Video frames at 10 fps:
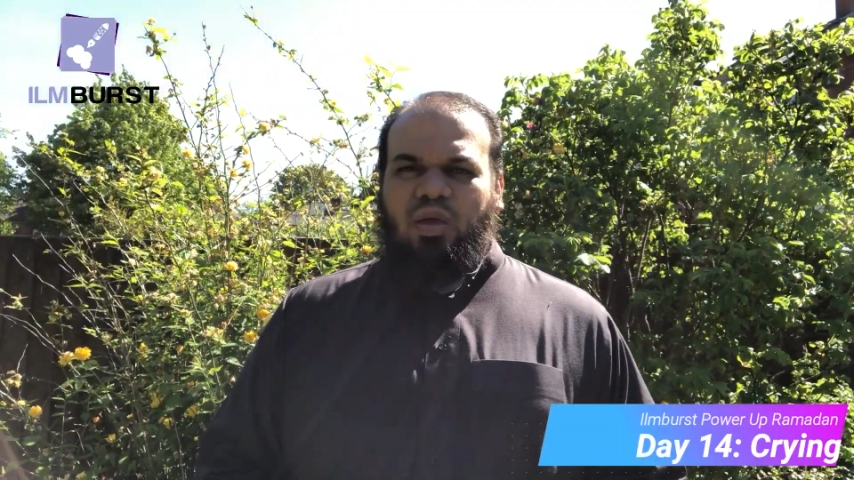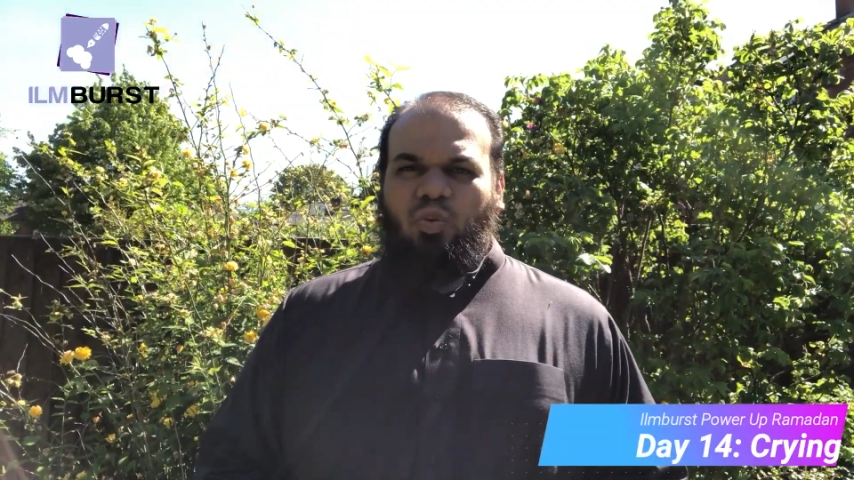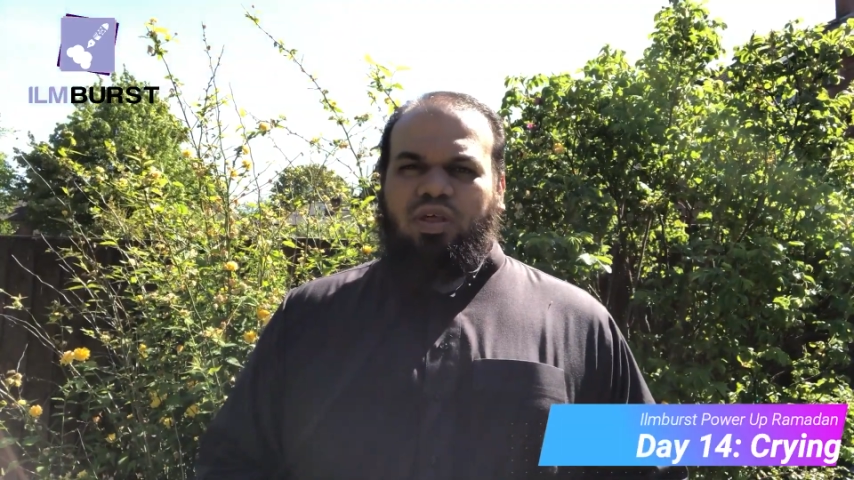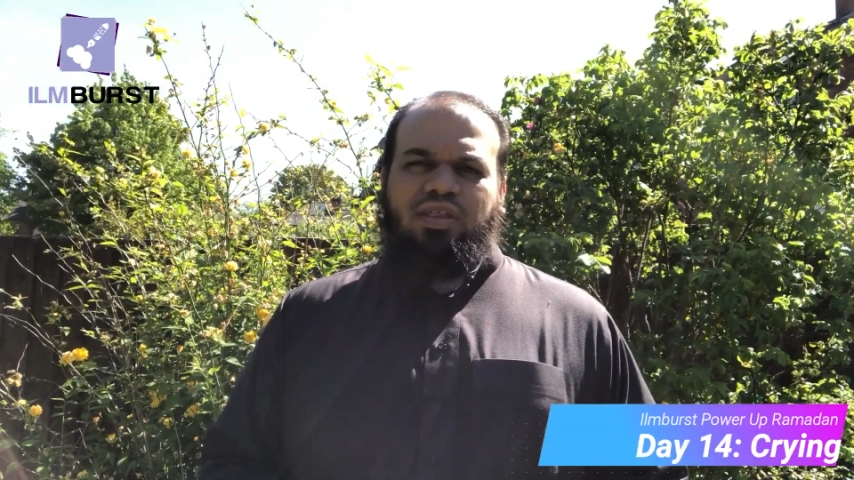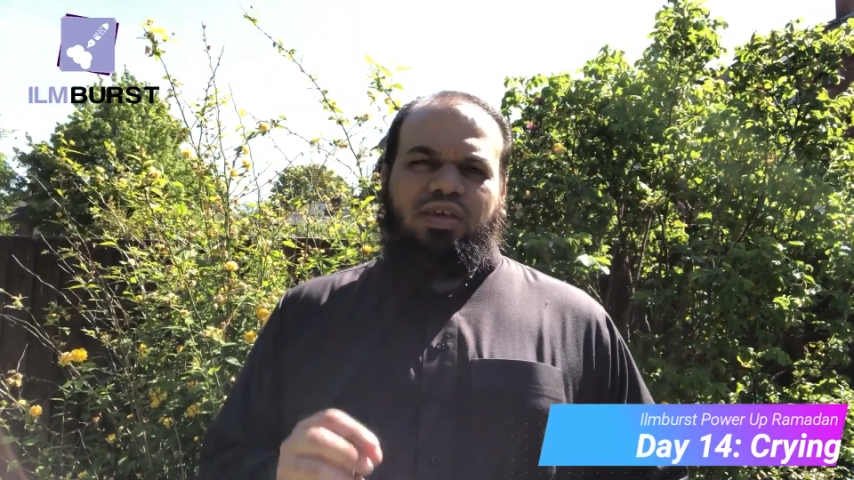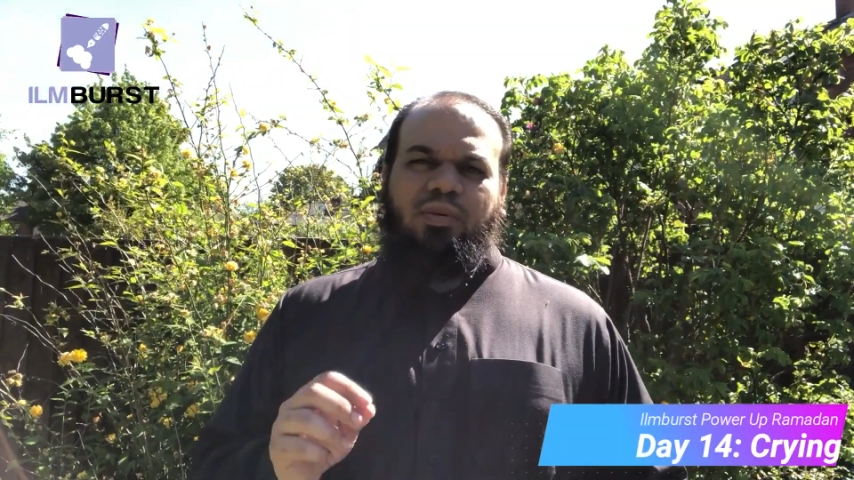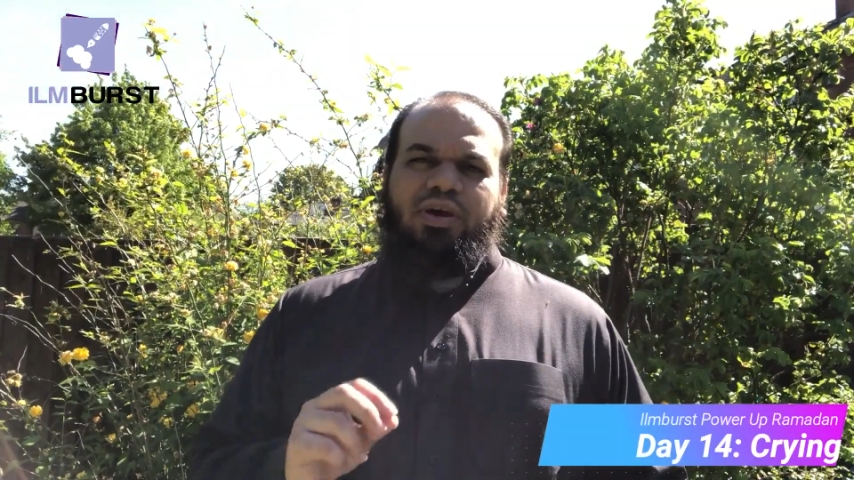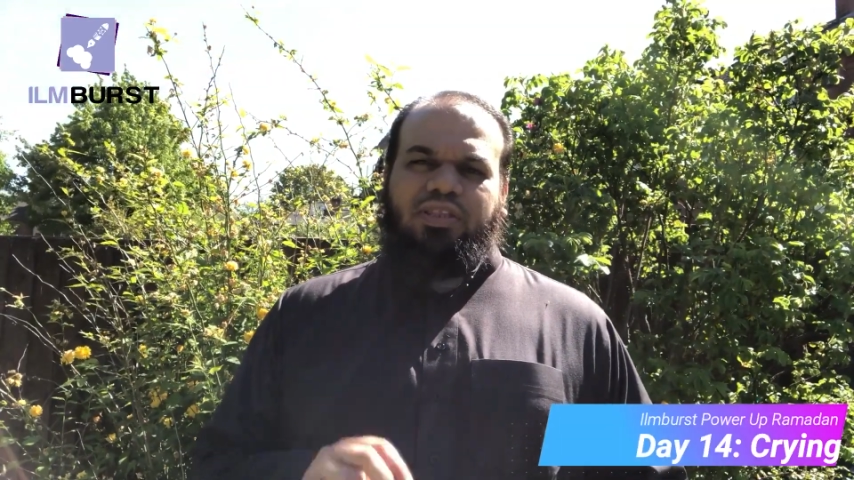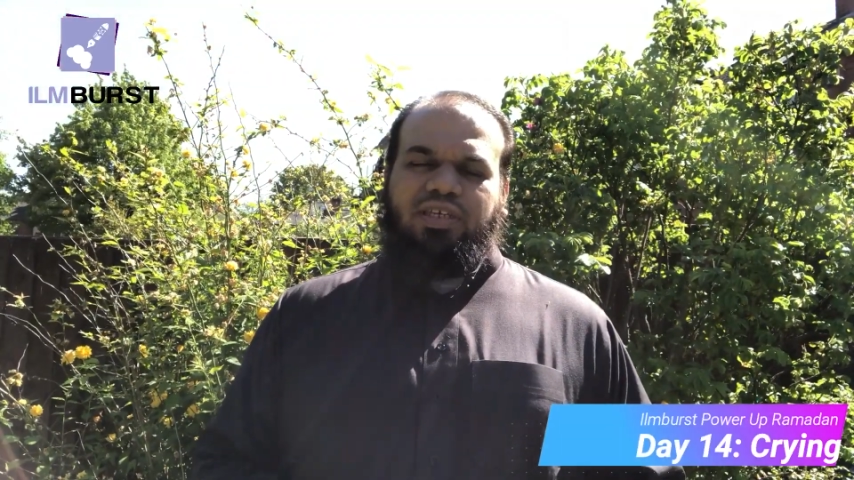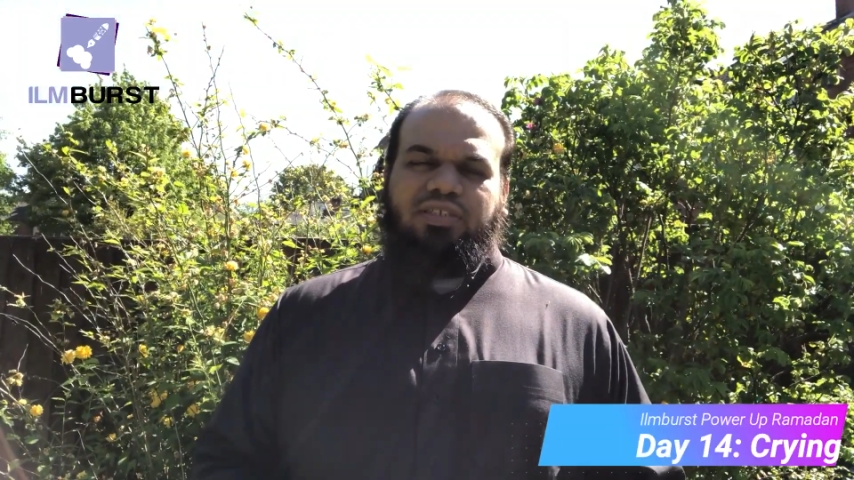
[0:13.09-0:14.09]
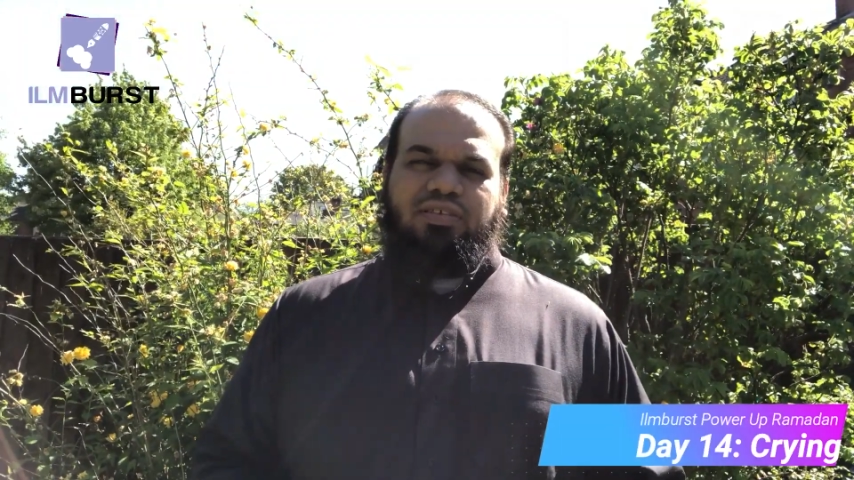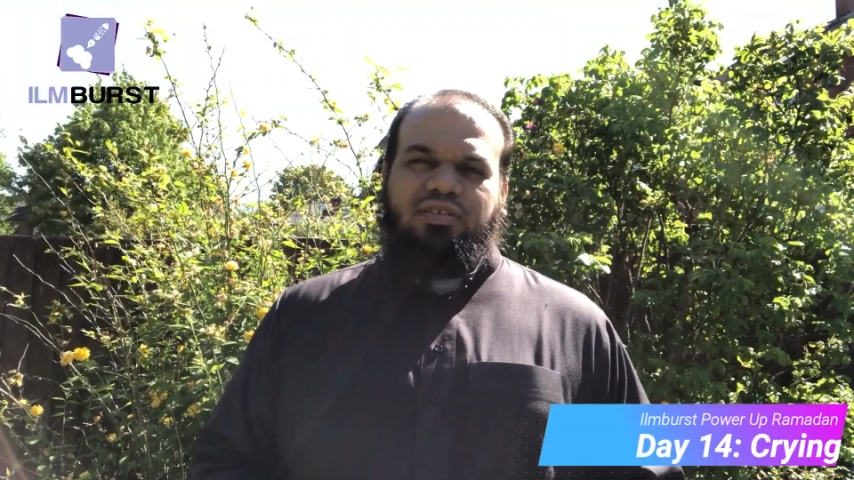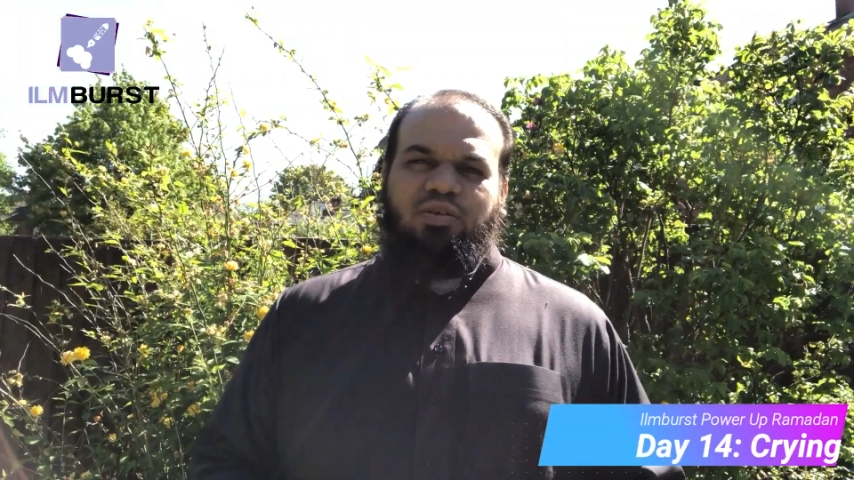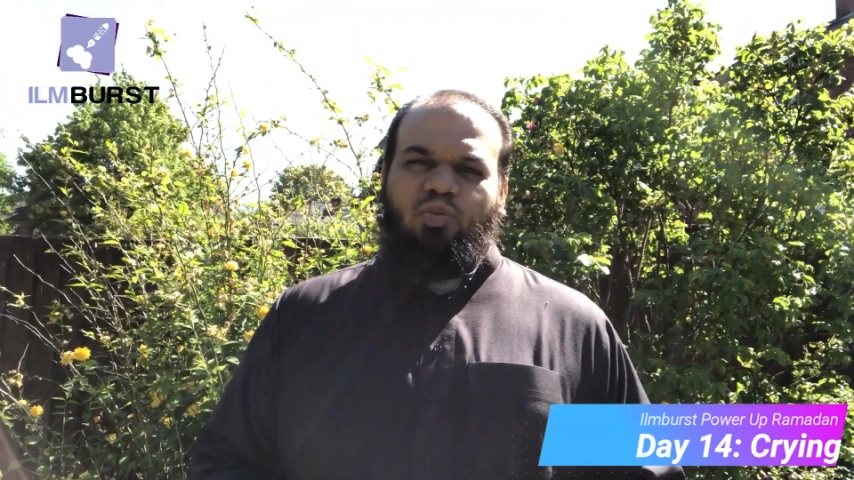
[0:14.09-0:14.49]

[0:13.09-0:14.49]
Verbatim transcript: Well, think about this.